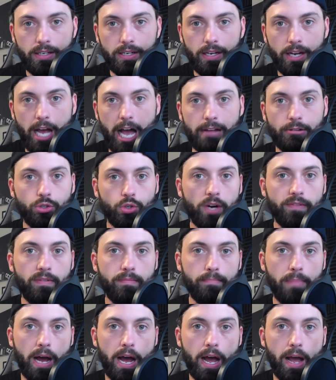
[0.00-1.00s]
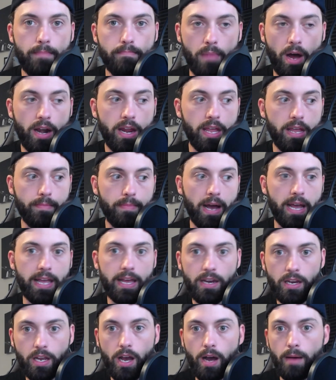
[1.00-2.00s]
I'm driven by money, by
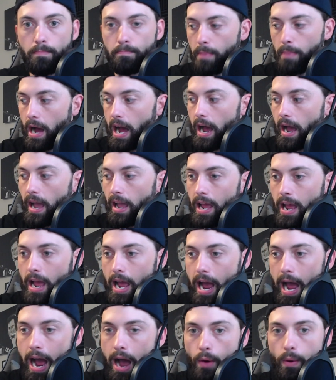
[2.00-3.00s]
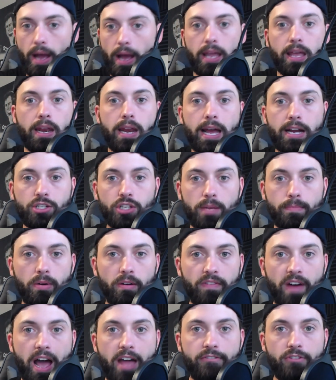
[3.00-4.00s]
income, by how I can actually
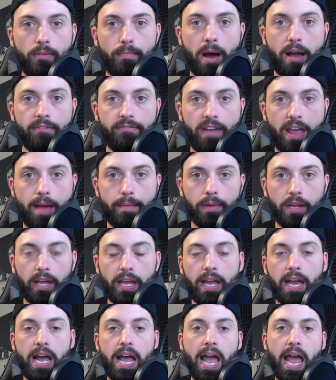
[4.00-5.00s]
provide for my family.